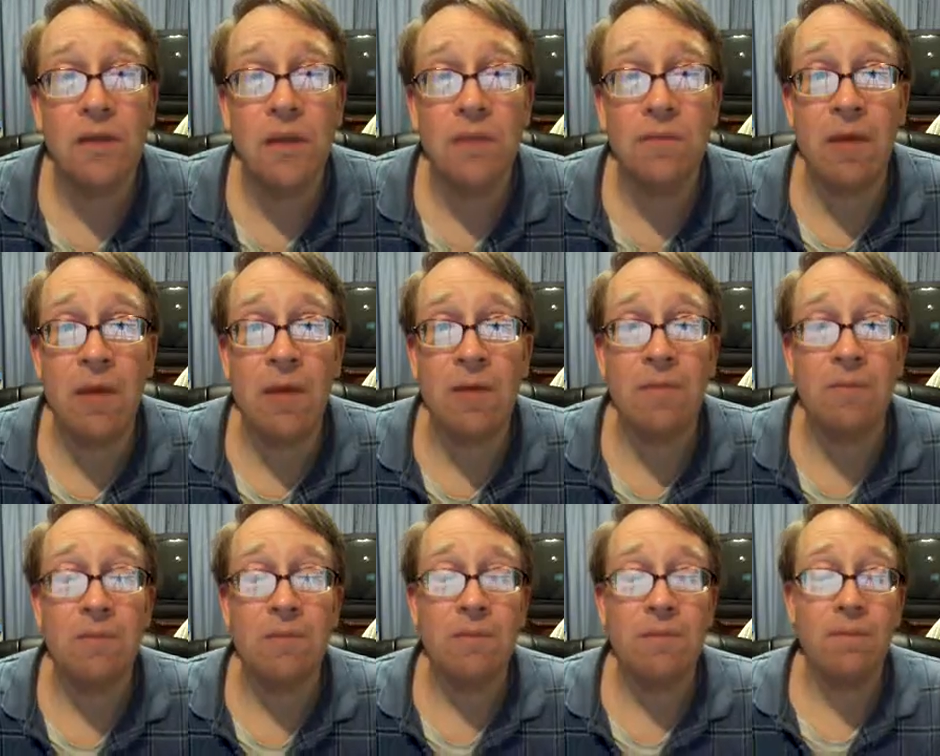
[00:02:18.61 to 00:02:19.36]
See what I
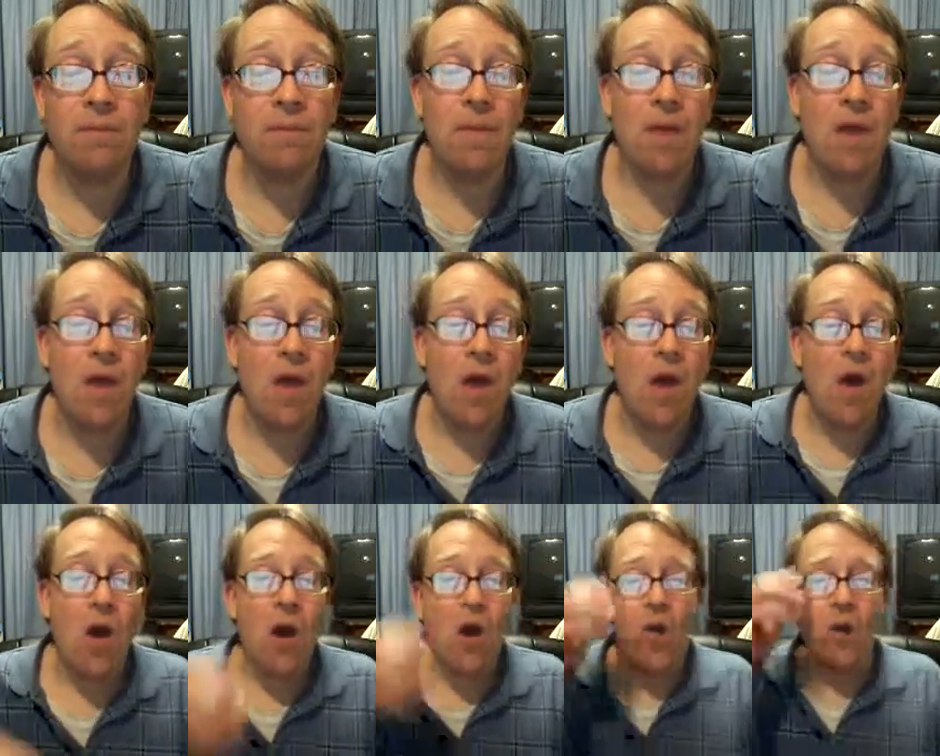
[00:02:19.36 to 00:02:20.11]
mean?
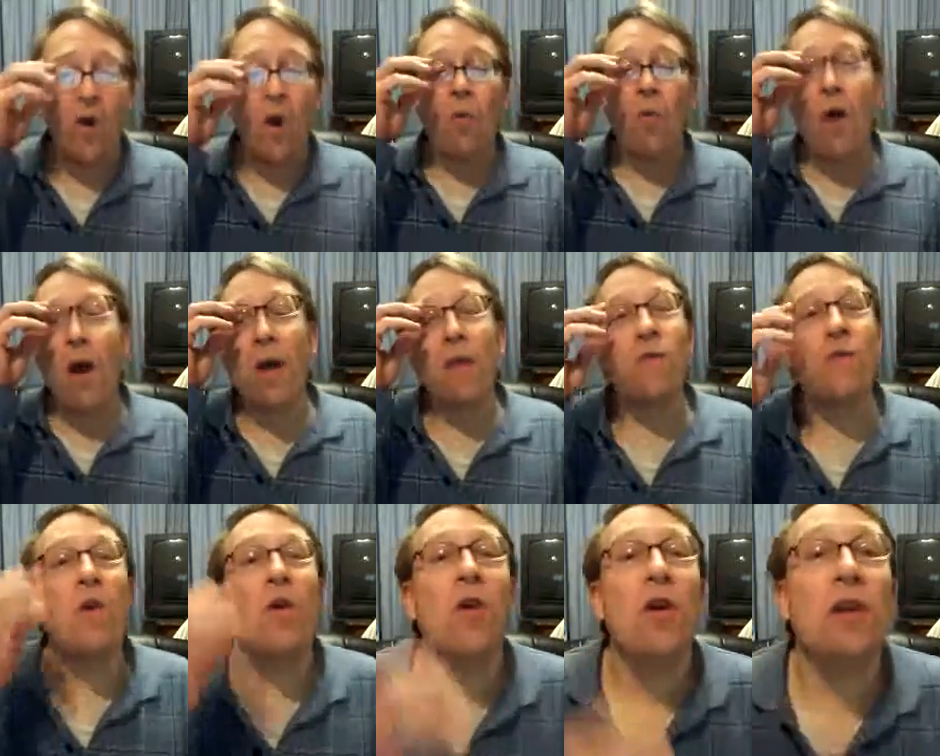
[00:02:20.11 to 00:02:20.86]
Now what
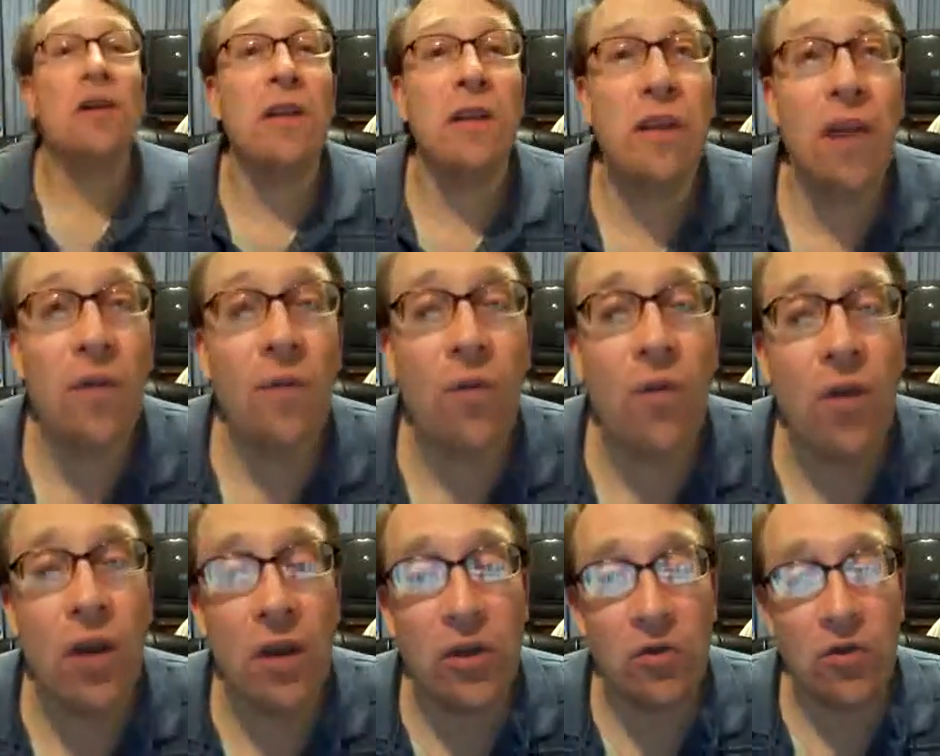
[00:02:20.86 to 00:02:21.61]
if you're a
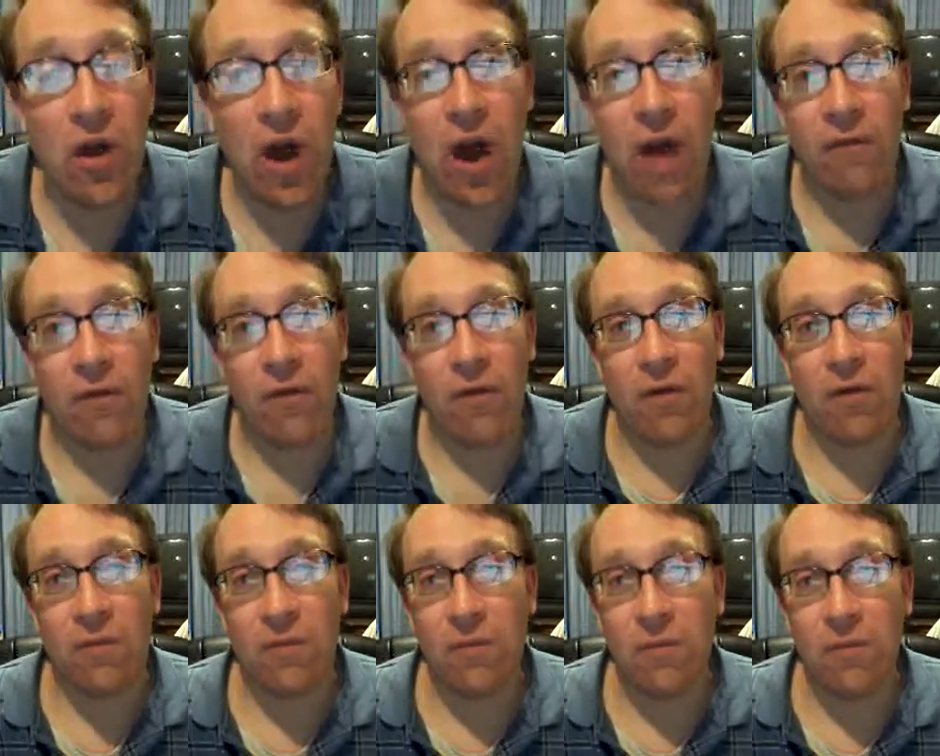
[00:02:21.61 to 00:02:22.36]
delivery
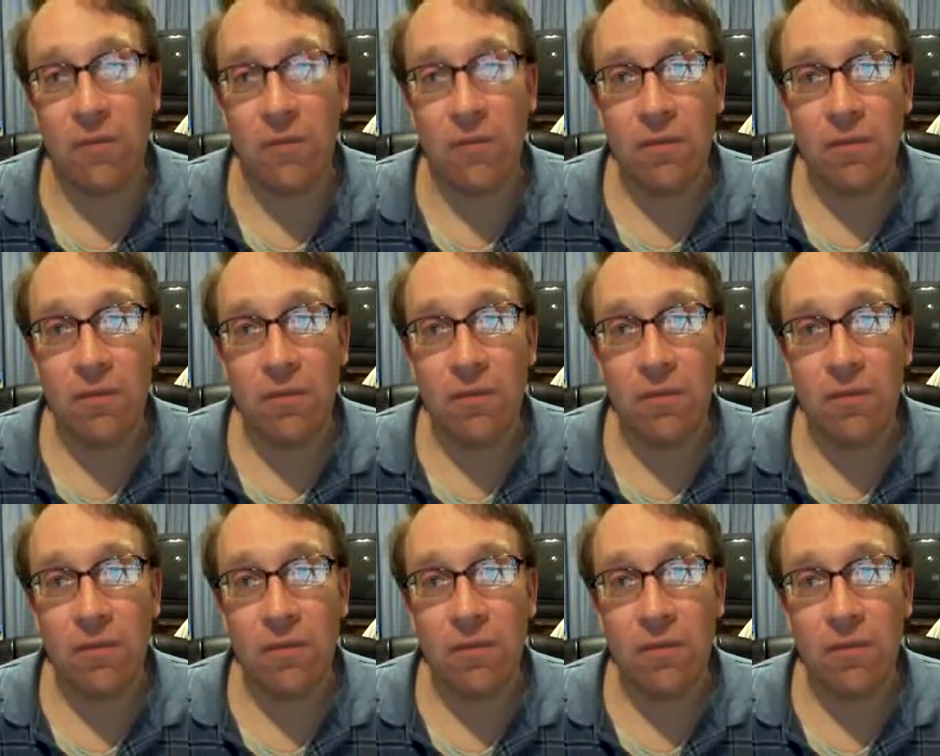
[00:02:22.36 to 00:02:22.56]
driver?